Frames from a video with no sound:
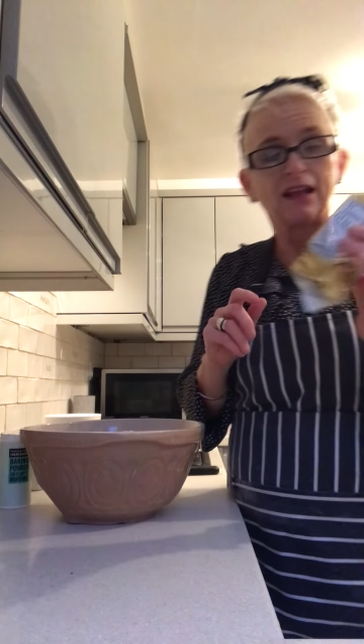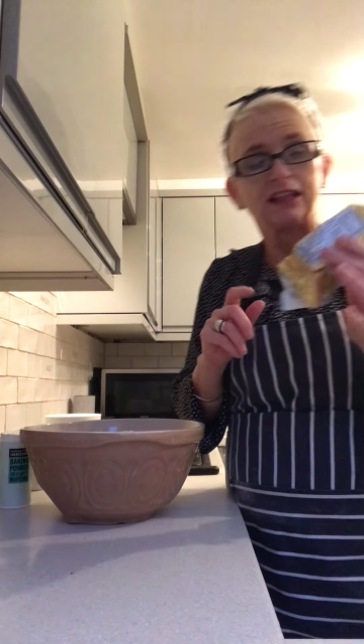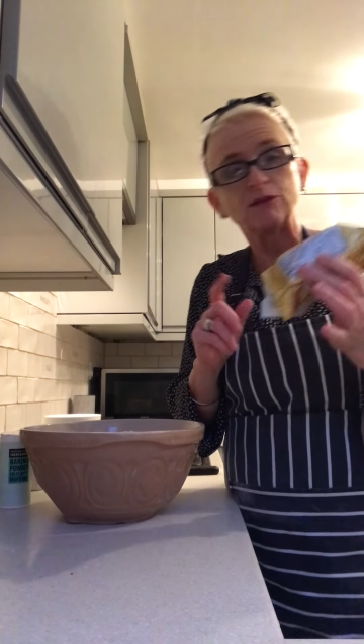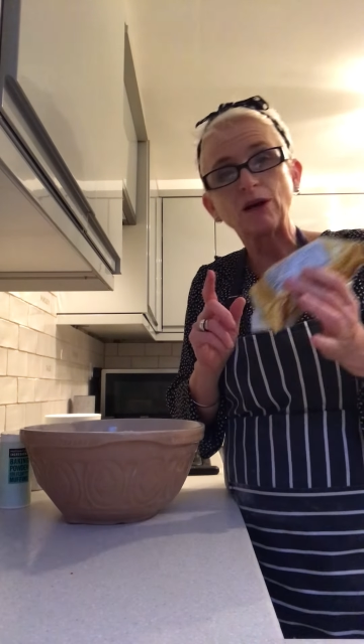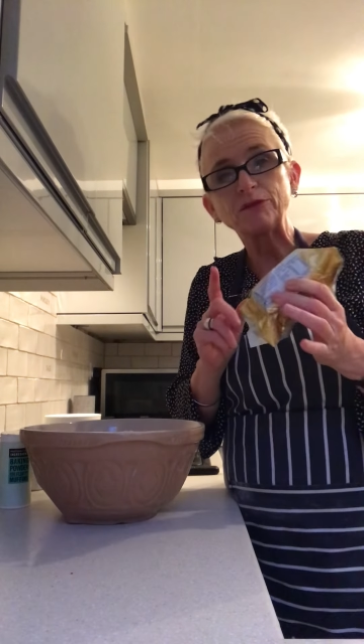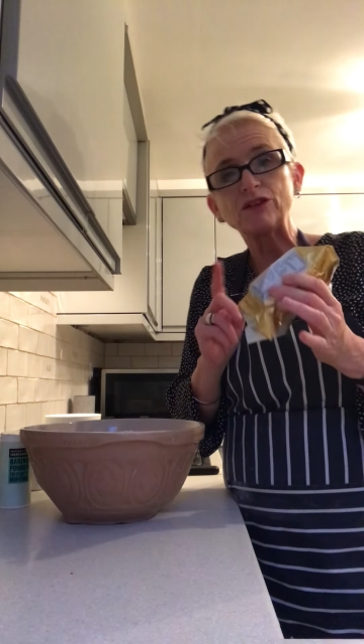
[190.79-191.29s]

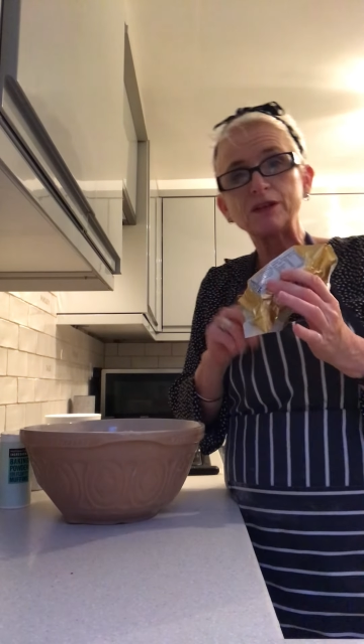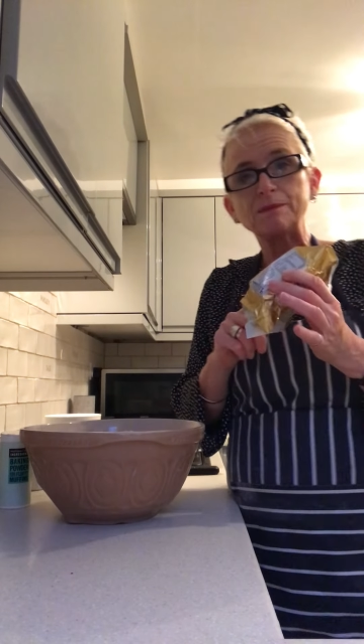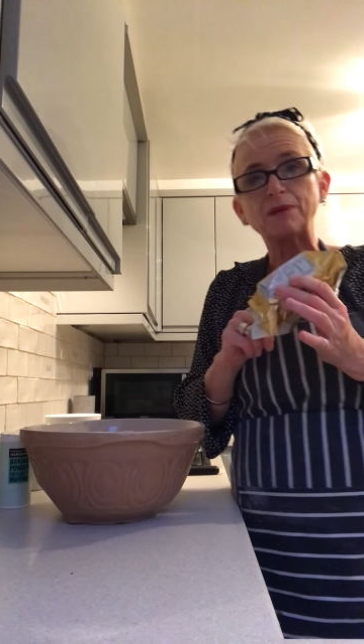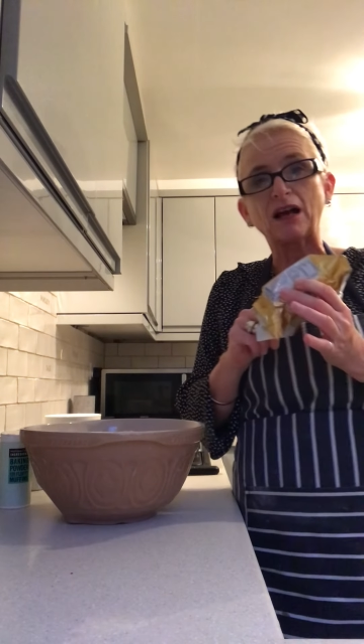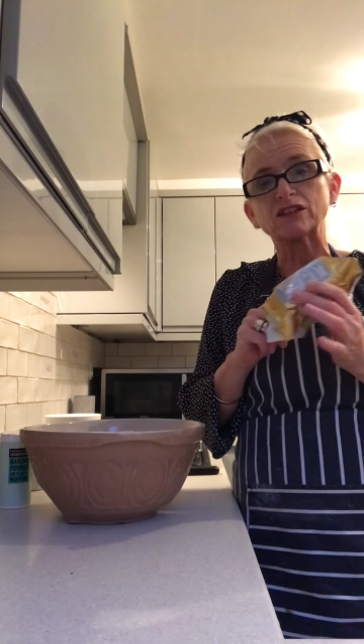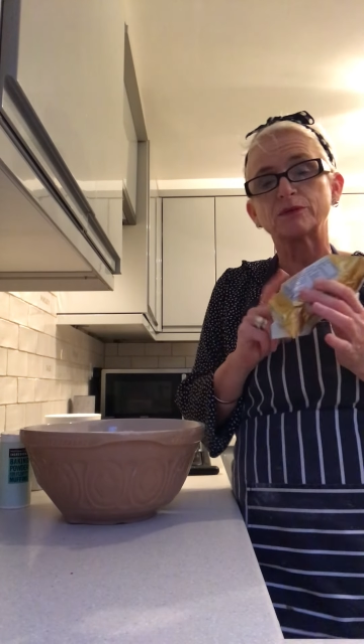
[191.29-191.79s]
Now I'm using
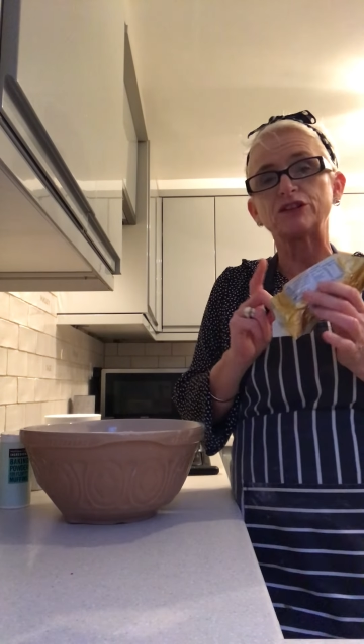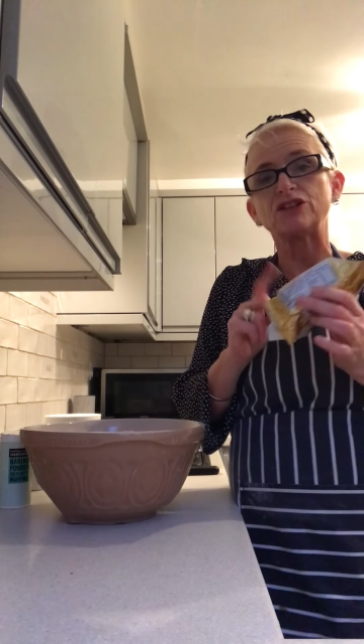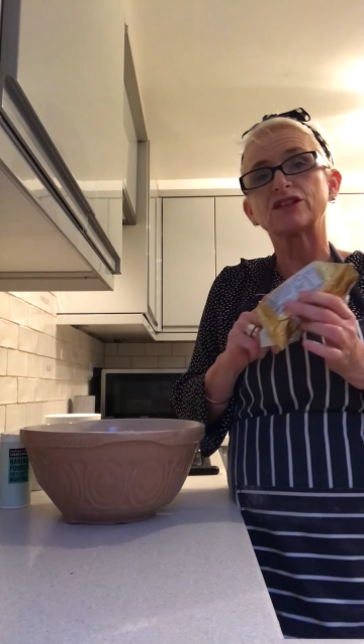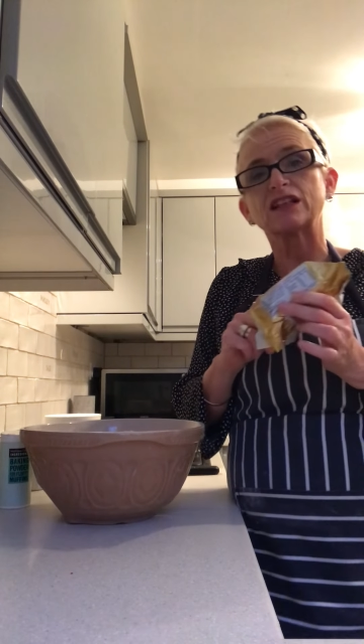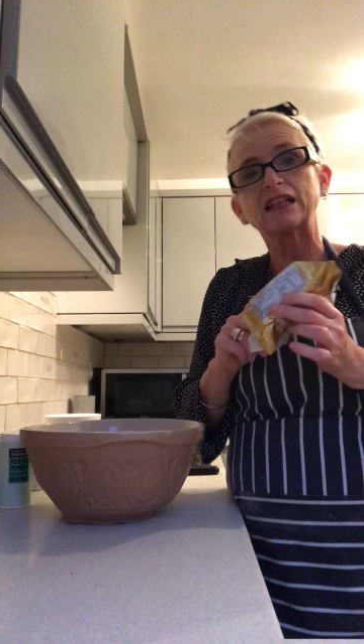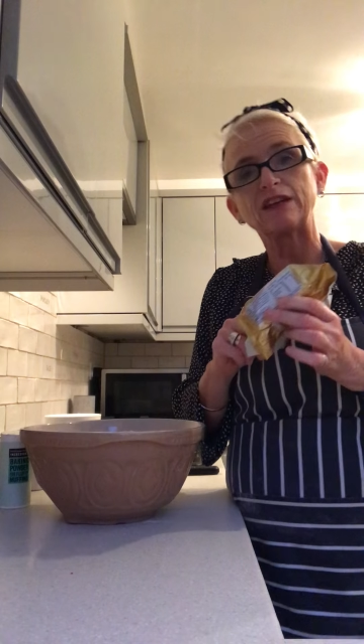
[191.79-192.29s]
butter, which is
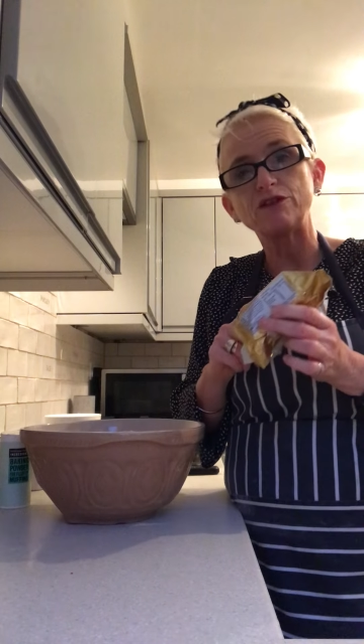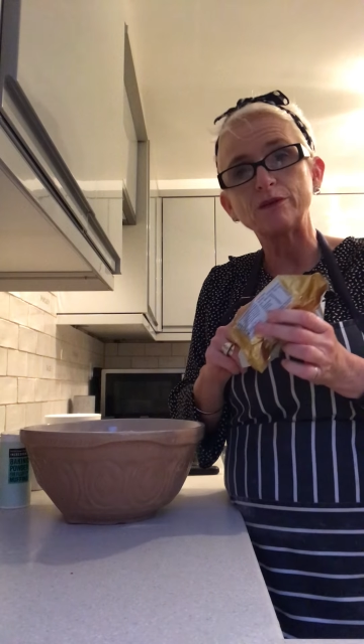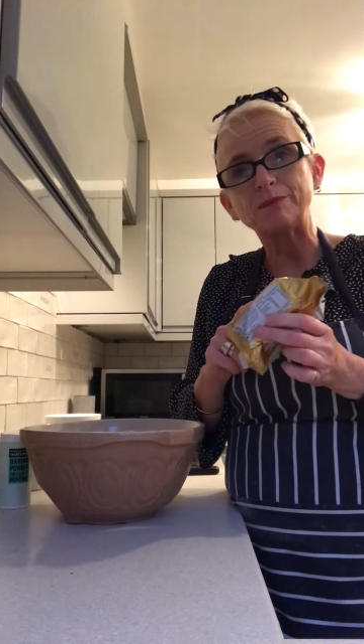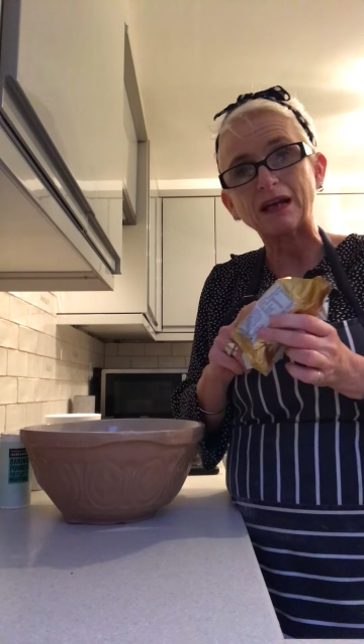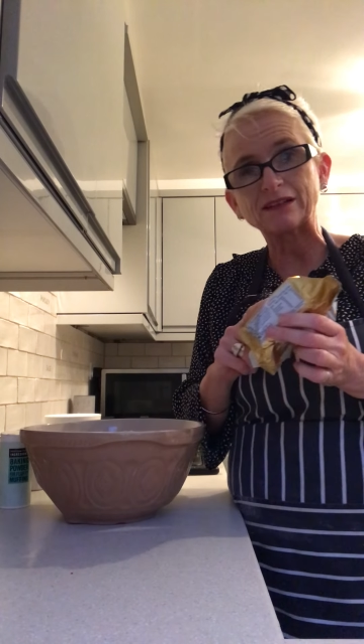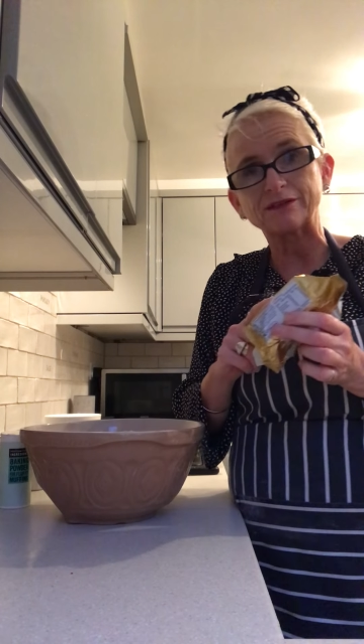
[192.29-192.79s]
going to give you a
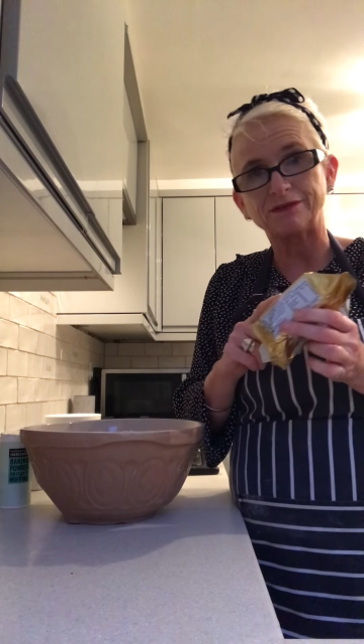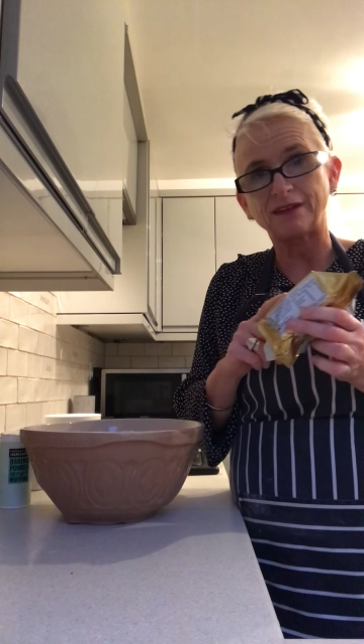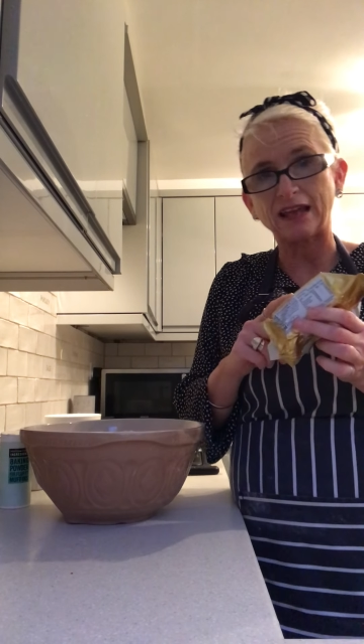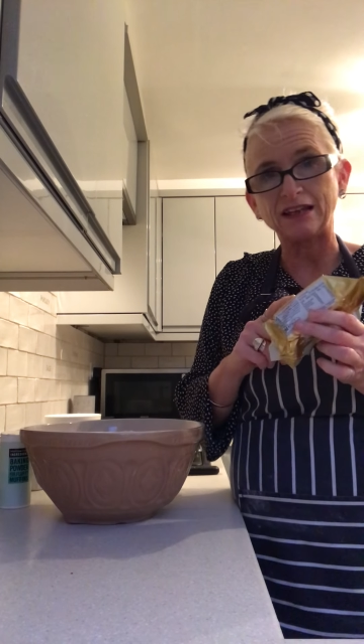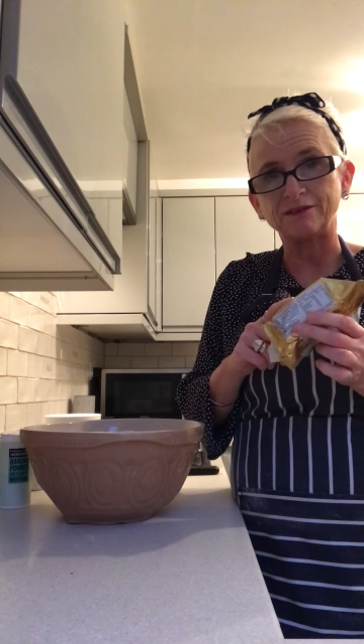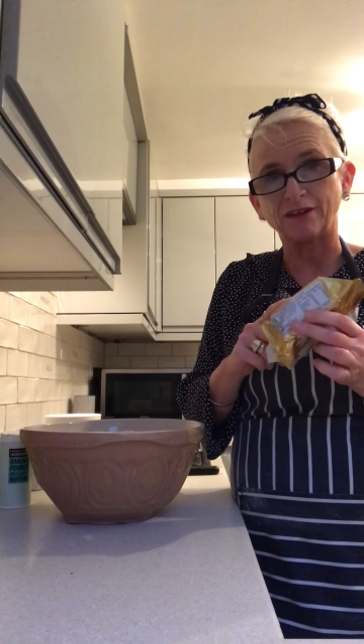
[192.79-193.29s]
better
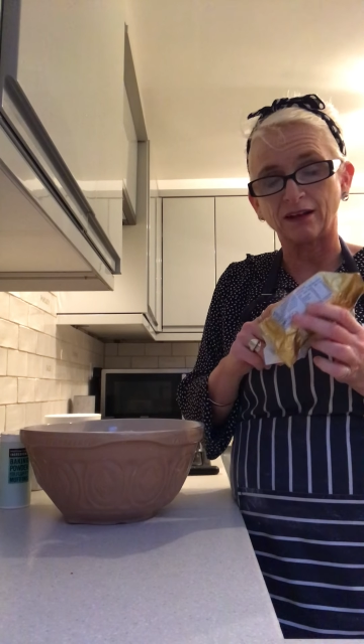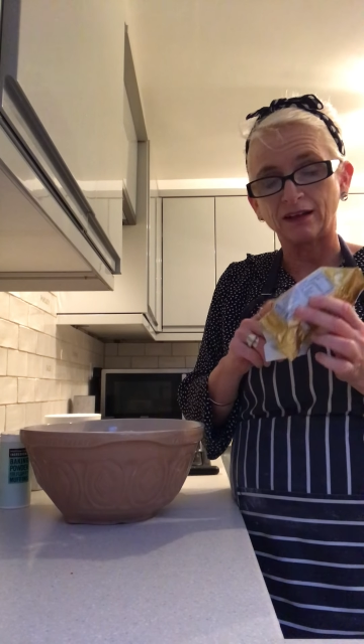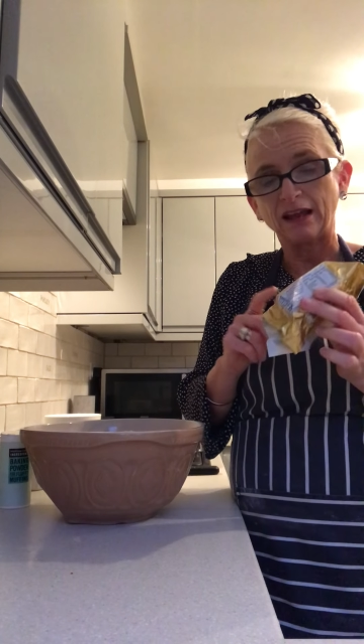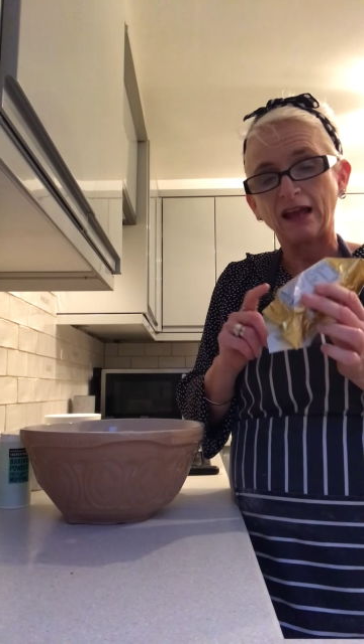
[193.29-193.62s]
flavour.